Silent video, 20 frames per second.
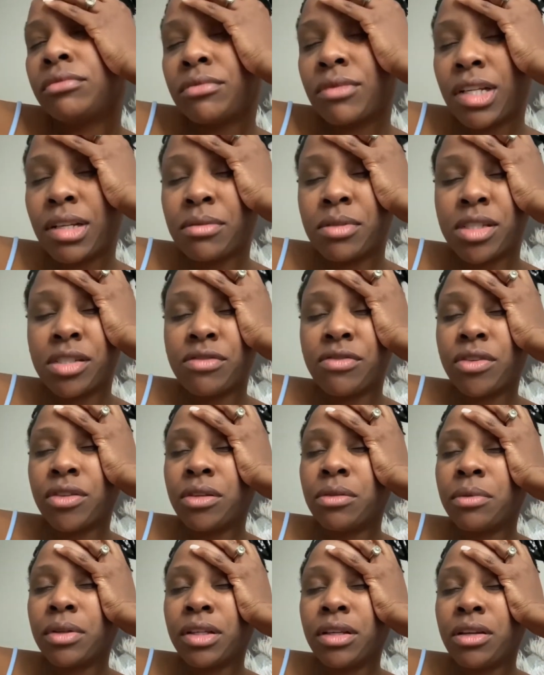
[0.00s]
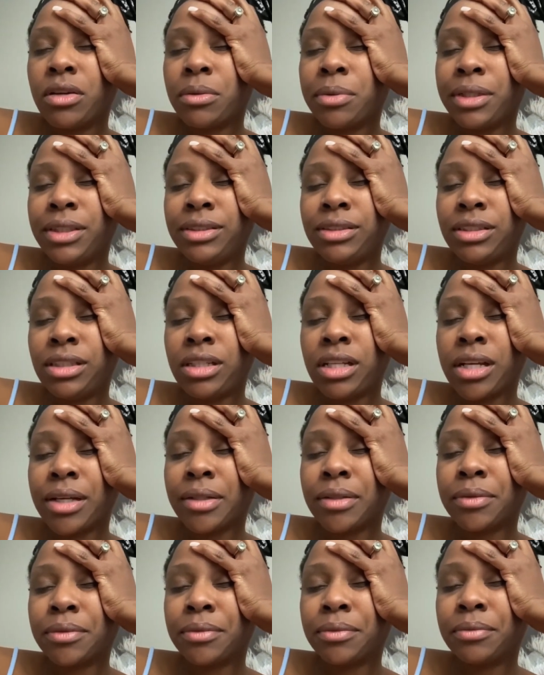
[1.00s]
I'm just feeling really queasy
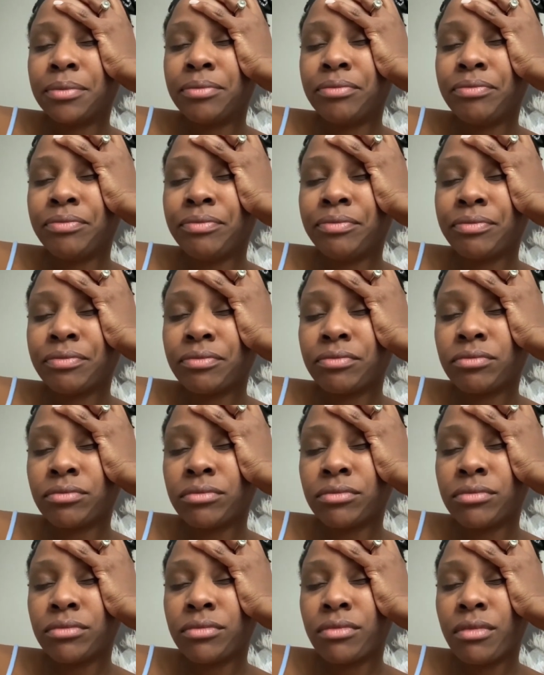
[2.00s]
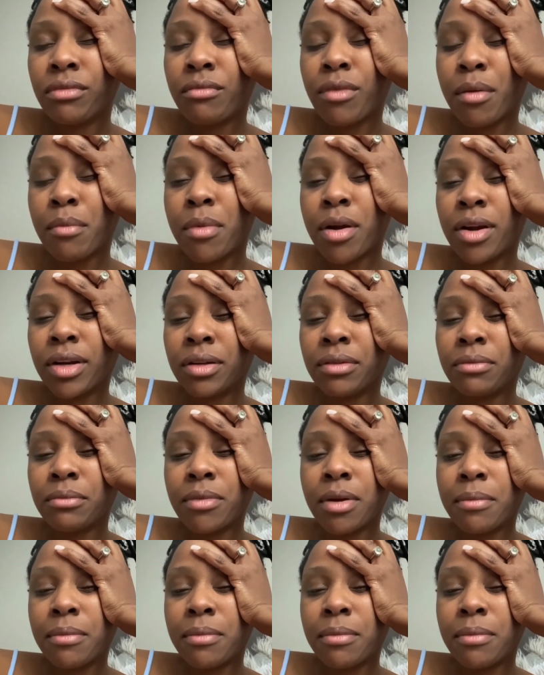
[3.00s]
now. My